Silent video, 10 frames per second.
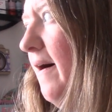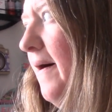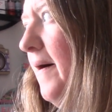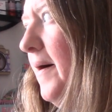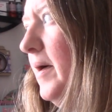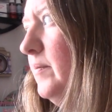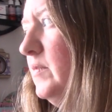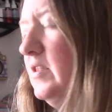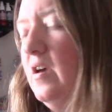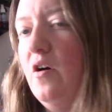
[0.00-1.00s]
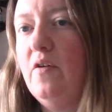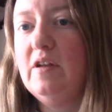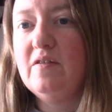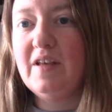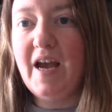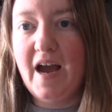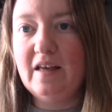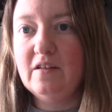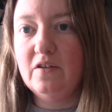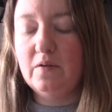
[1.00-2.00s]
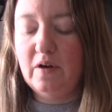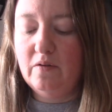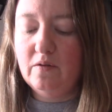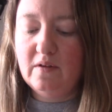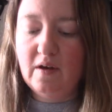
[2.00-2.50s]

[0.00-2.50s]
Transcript: Um, so, and there's like ice on the road,